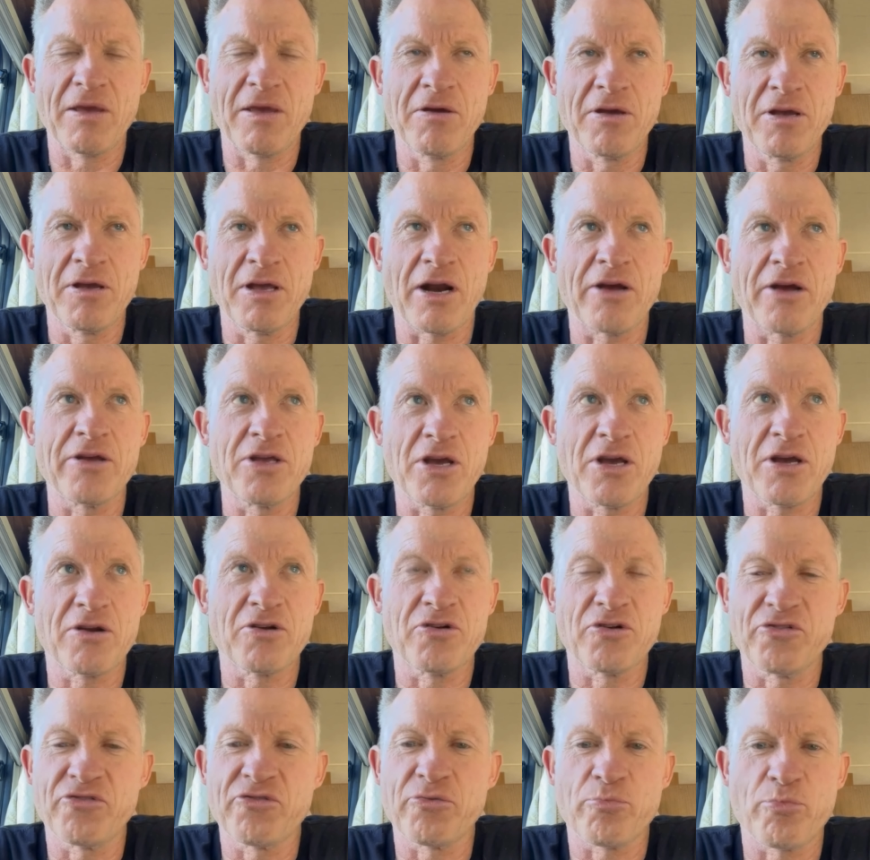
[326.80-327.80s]
you can
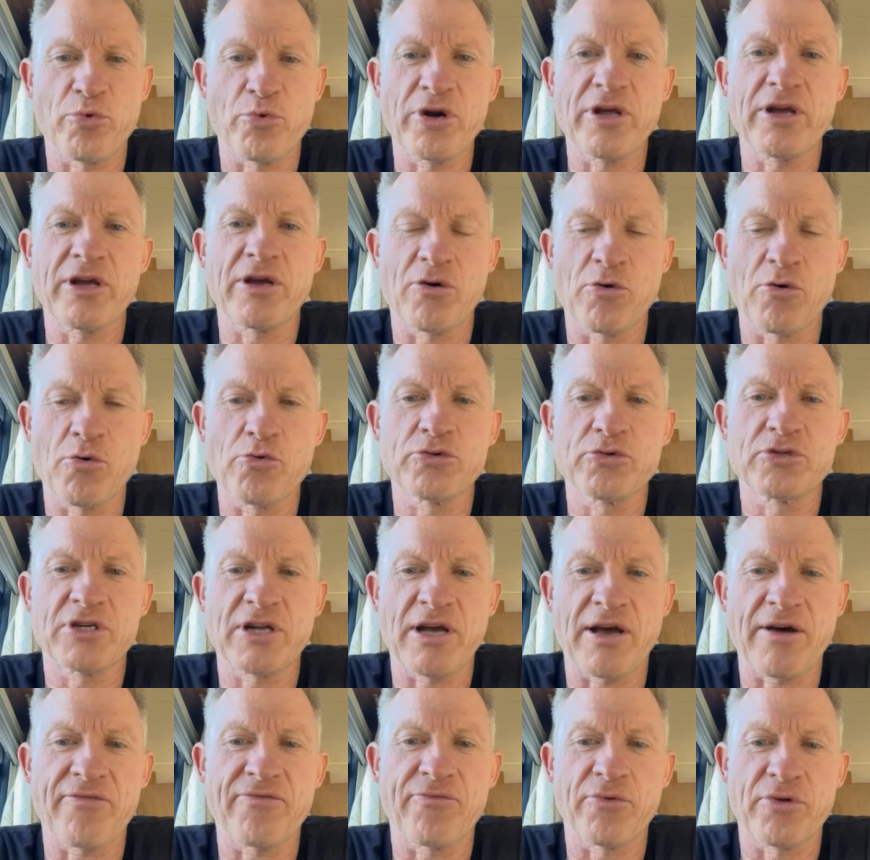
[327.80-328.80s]
do some pretty cool
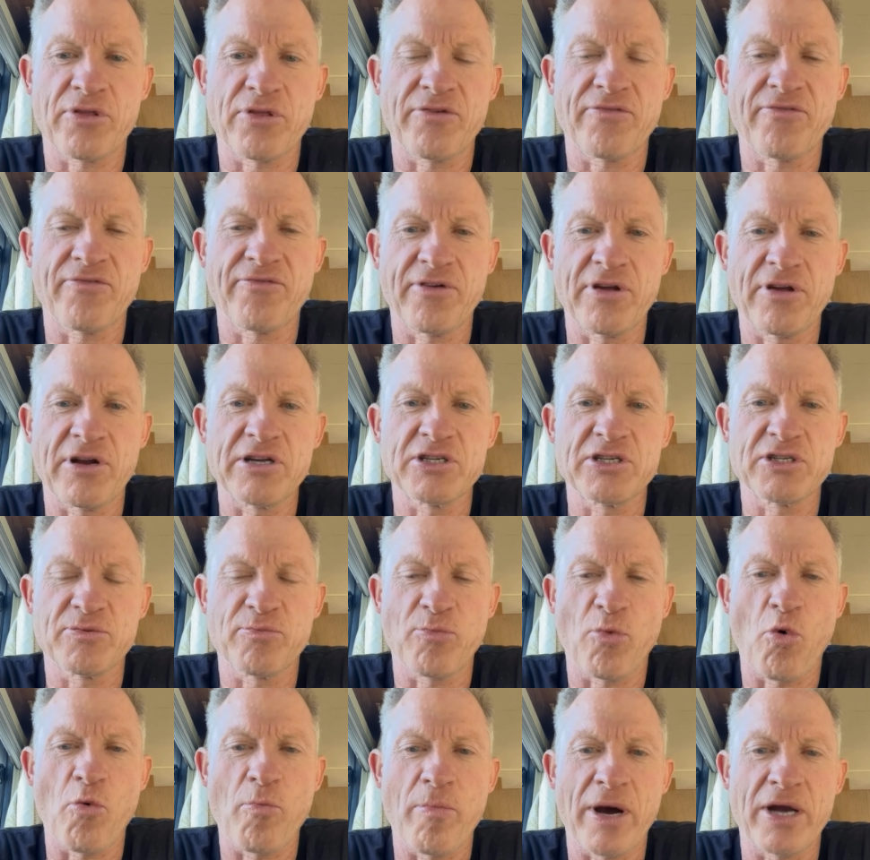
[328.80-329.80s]
stuff with a fairly
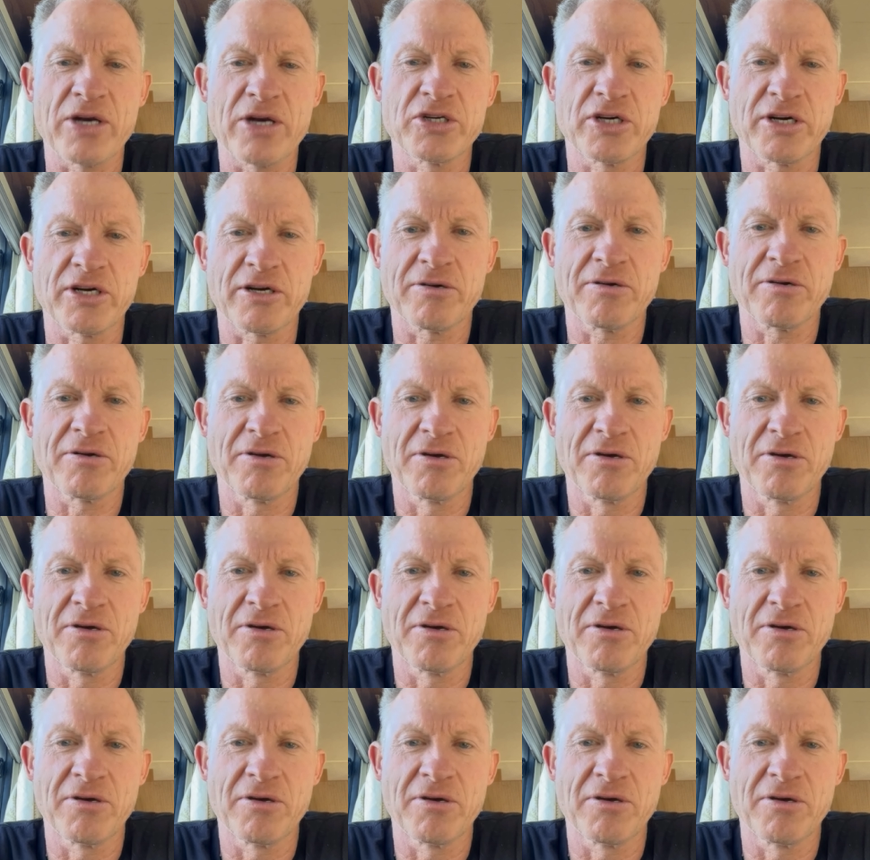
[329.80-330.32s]
small budget.